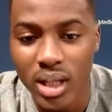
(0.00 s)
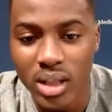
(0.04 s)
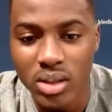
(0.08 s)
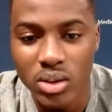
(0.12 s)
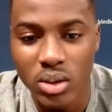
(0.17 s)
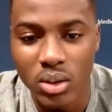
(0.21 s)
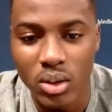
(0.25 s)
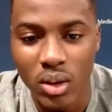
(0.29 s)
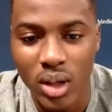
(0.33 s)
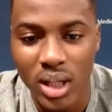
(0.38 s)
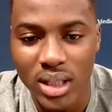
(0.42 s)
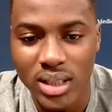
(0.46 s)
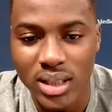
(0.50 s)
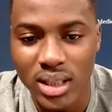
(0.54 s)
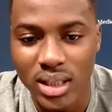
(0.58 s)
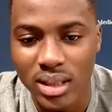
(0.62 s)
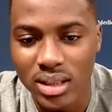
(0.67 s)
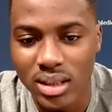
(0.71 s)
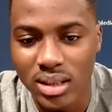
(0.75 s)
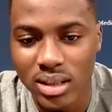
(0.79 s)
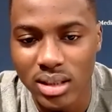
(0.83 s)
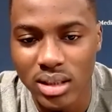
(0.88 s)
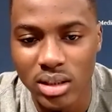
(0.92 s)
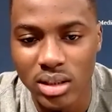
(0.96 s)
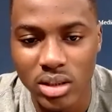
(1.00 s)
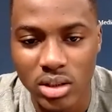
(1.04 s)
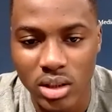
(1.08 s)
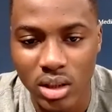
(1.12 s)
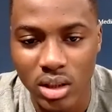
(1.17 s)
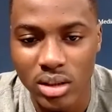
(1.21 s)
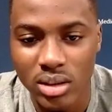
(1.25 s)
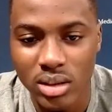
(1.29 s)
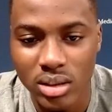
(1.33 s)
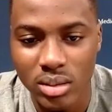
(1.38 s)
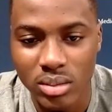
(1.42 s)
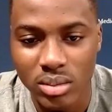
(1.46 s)
So I think it's
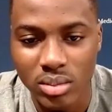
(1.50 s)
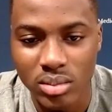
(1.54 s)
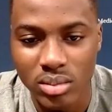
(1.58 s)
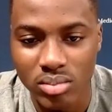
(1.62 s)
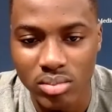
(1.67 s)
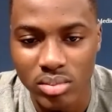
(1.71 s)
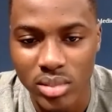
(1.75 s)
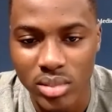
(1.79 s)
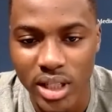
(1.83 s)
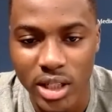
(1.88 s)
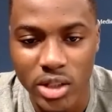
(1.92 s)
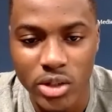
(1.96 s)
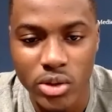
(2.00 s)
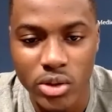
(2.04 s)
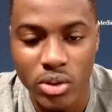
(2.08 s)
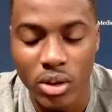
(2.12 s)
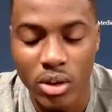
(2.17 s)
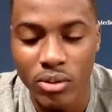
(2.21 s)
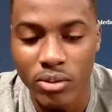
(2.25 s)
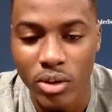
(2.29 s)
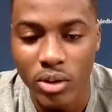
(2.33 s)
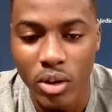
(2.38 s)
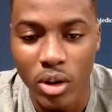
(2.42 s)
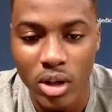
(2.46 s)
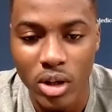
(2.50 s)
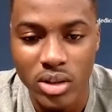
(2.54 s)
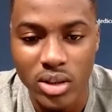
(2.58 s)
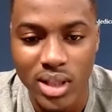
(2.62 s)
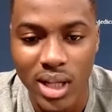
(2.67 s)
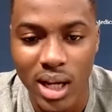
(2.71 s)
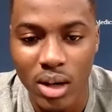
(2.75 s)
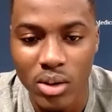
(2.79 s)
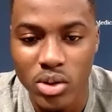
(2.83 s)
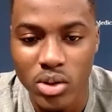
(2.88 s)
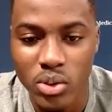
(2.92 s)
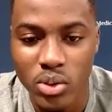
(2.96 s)
just natural for us
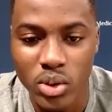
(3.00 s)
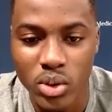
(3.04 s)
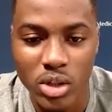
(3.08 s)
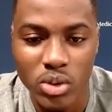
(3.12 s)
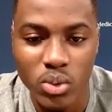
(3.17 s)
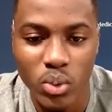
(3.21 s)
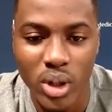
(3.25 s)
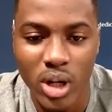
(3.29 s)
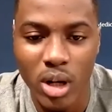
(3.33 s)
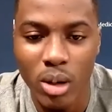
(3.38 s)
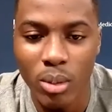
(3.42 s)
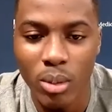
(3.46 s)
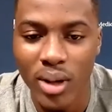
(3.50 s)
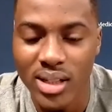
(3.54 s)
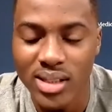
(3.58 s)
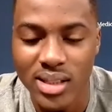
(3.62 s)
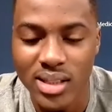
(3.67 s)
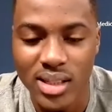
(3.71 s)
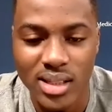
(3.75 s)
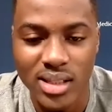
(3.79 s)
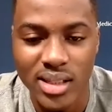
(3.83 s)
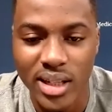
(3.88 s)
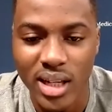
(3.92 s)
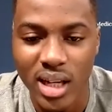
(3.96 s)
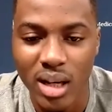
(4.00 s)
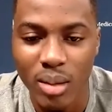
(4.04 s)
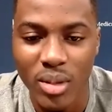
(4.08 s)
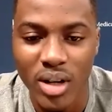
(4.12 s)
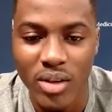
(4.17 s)
now to just wake up at 6 a.m.